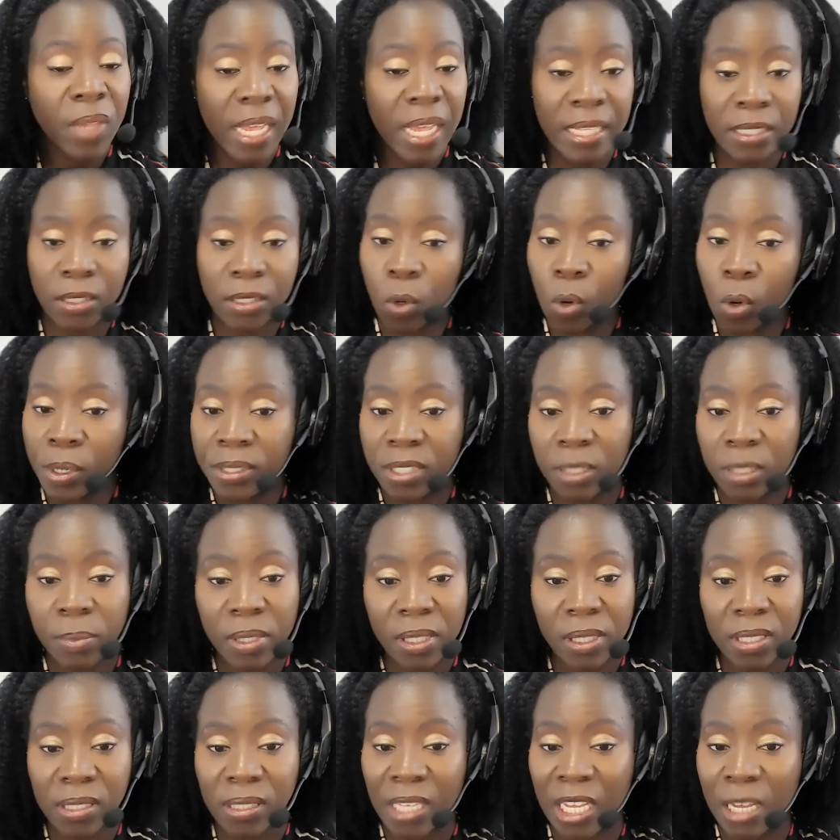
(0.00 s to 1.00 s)
It's going to
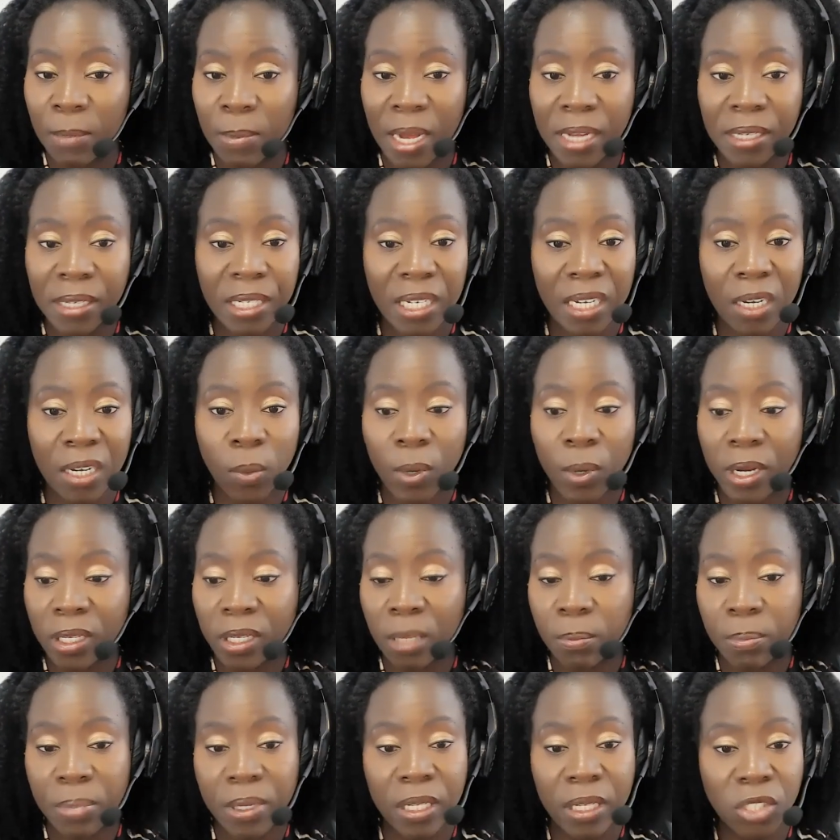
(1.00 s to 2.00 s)
be the same idea where it
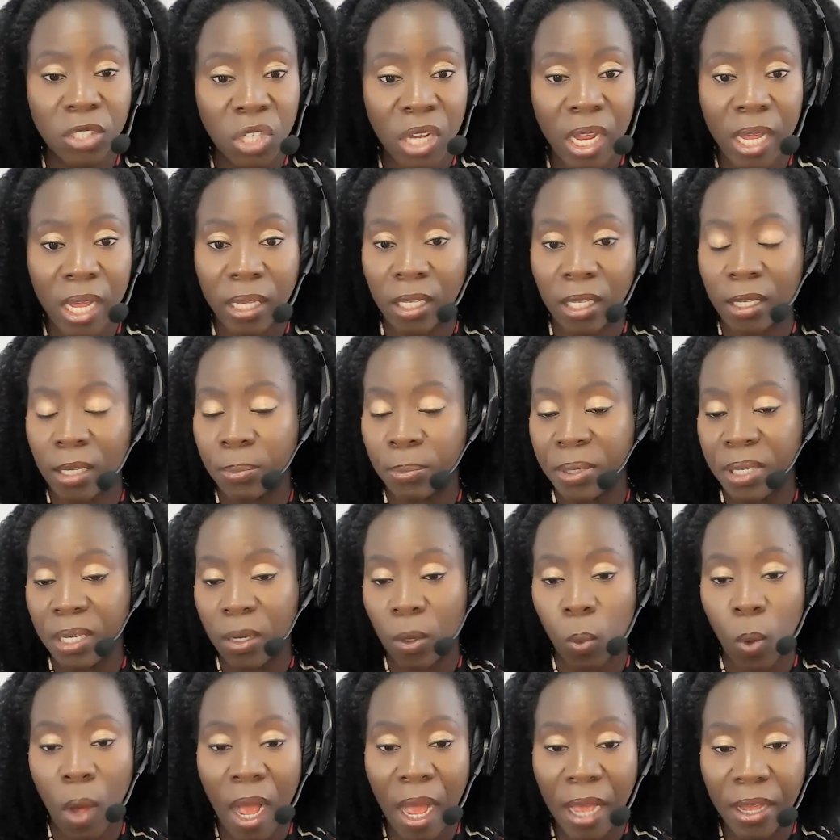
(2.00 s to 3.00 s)
can be a check, it can be
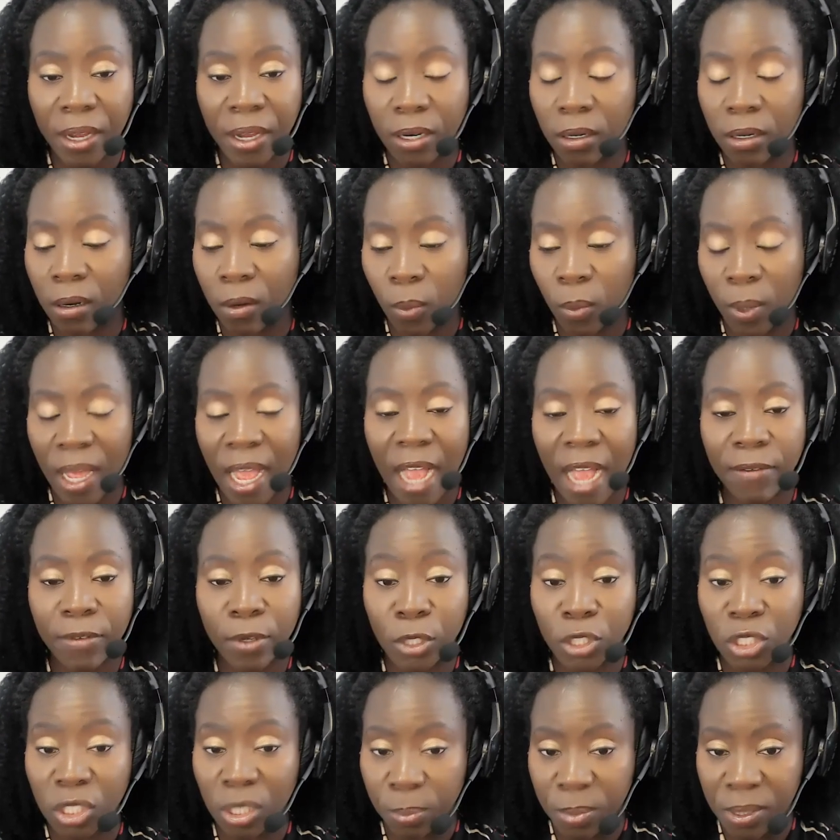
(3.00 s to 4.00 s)
a wire or what have
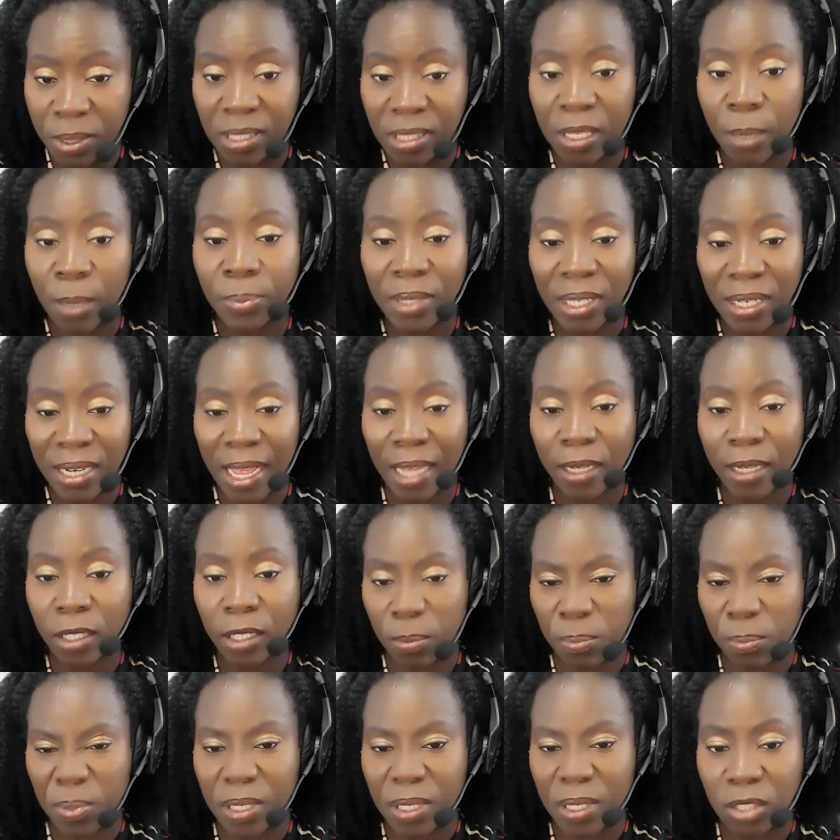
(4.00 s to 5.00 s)
you. It should be something that
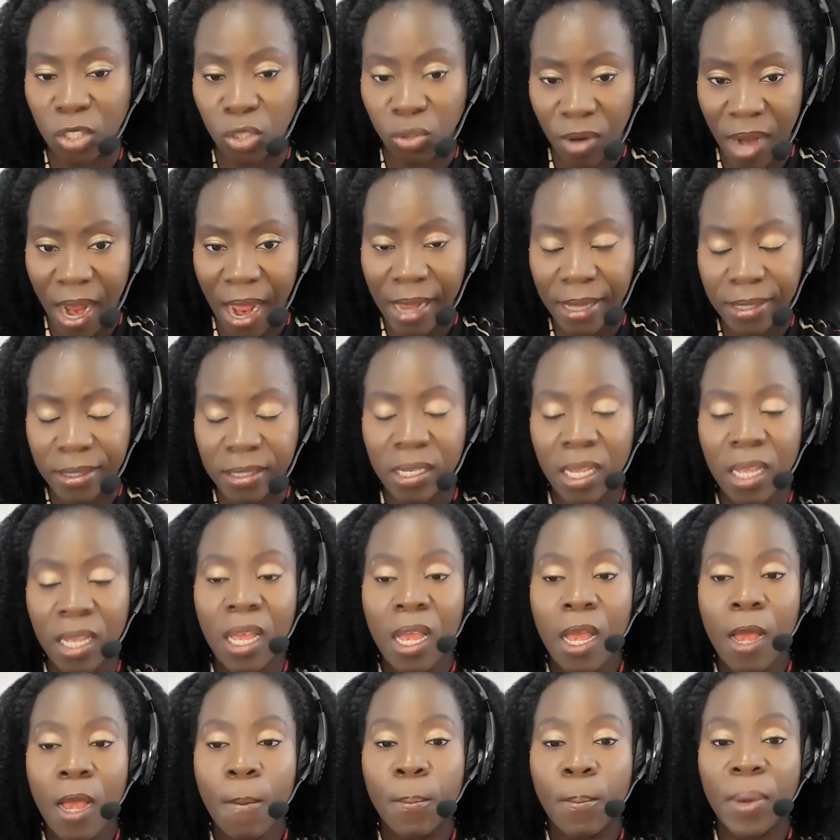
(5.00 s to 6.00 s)
could be tracked,
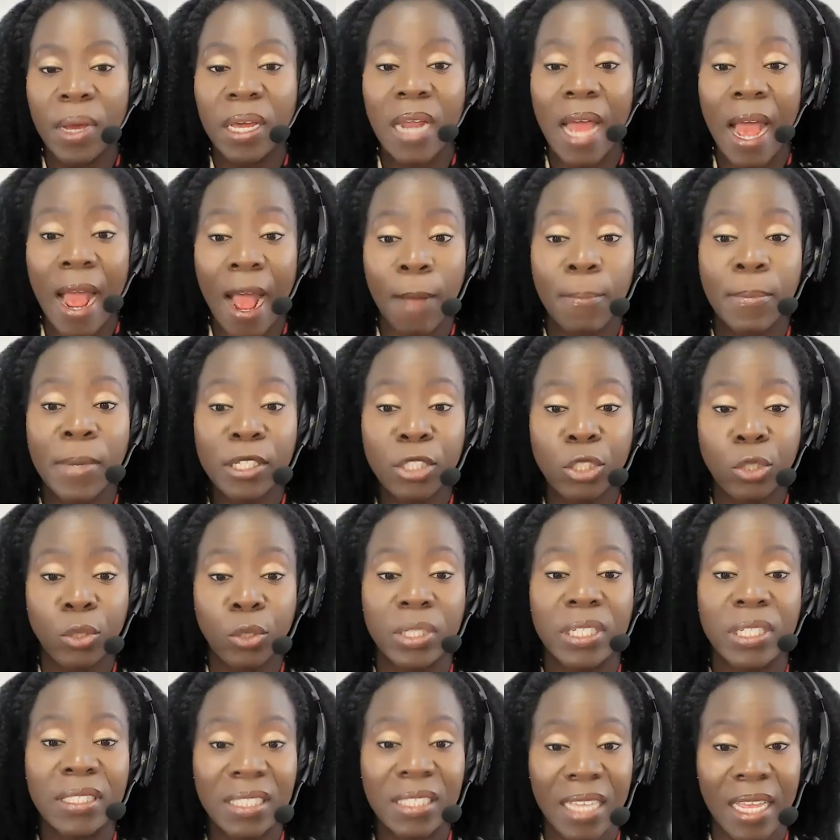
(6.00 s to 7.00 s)
but how much
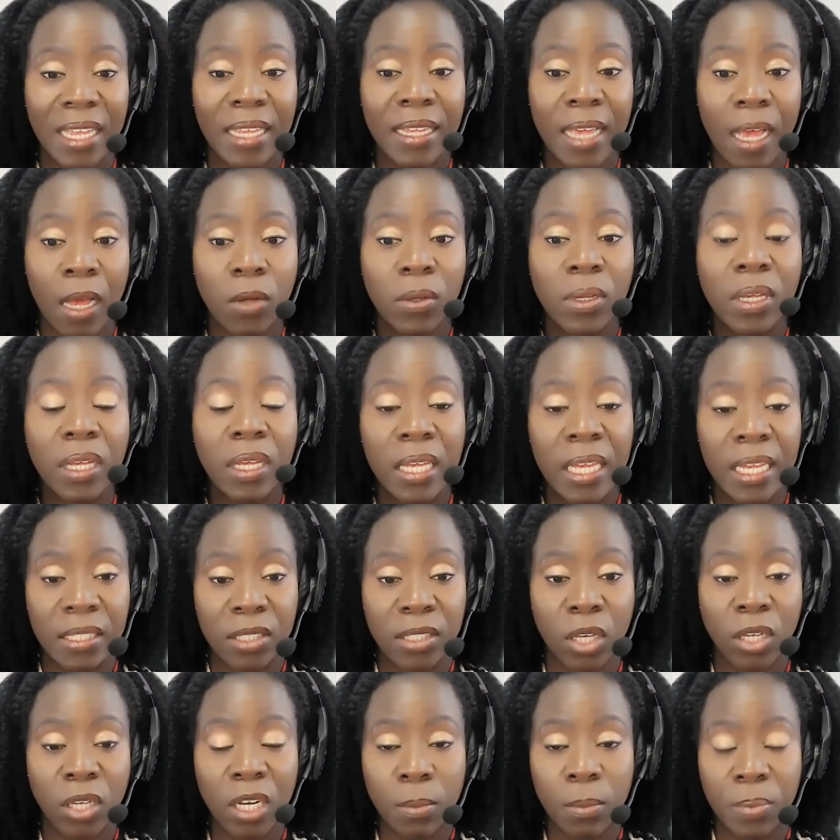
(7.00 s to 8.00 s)
you can take out
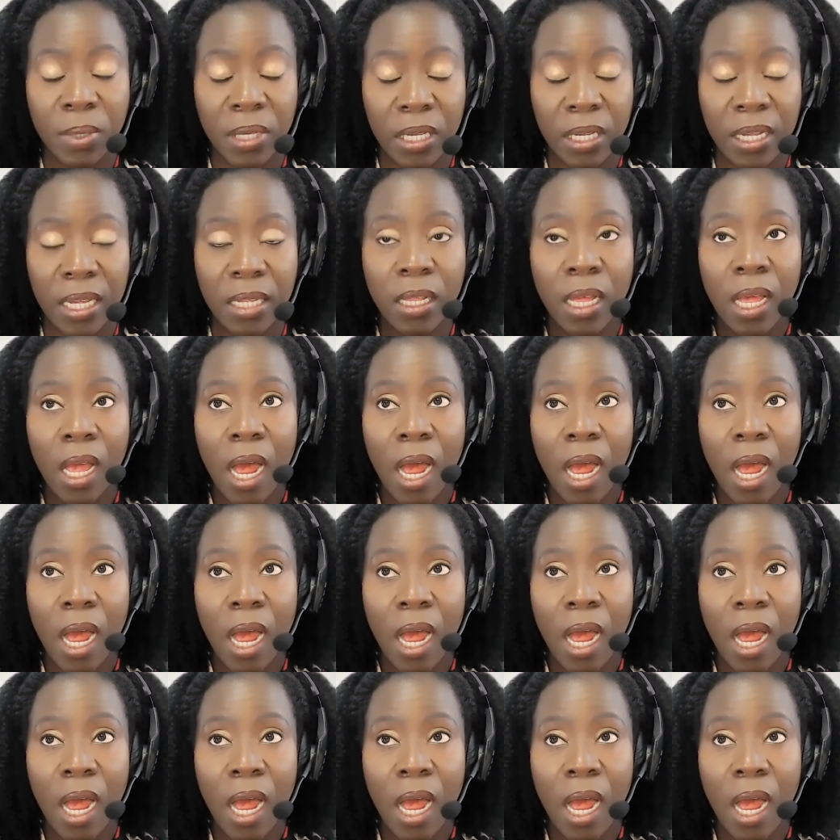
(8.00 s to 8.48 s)
is going to be